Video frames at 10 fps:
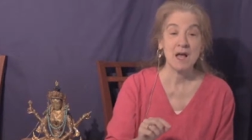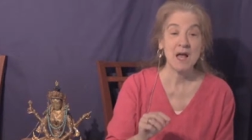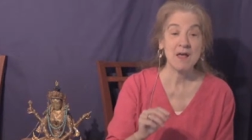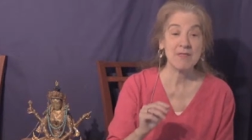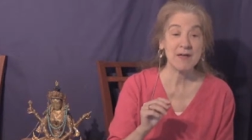
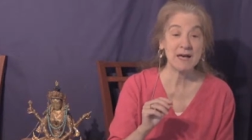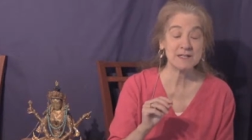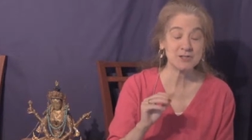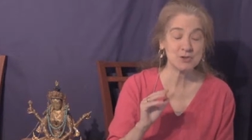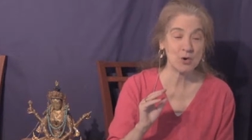And that
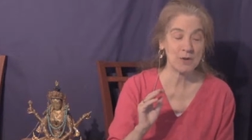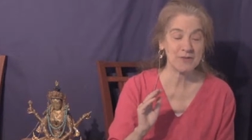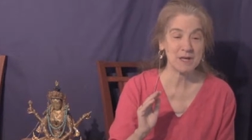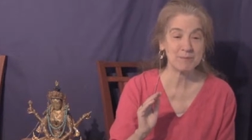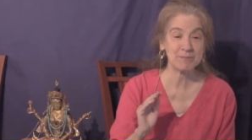is called
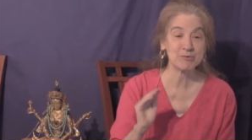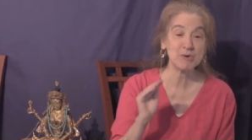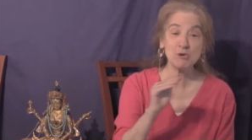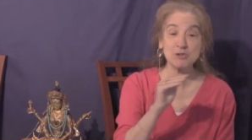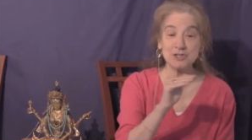the
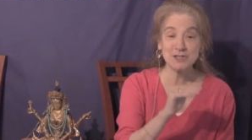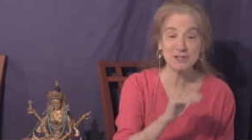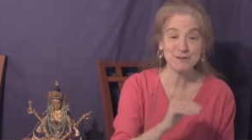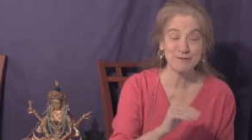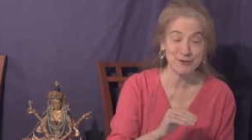approach to
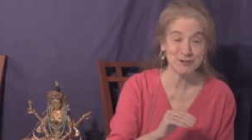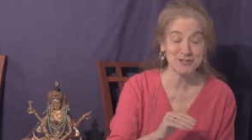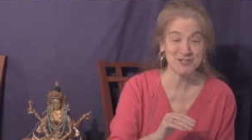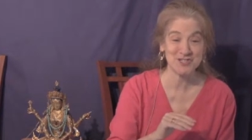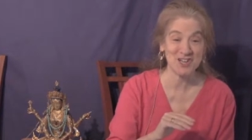the
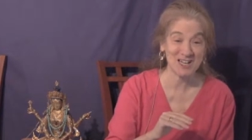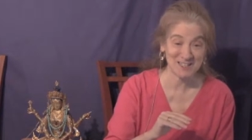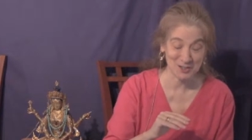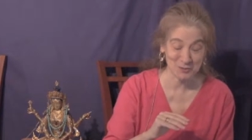first jhana,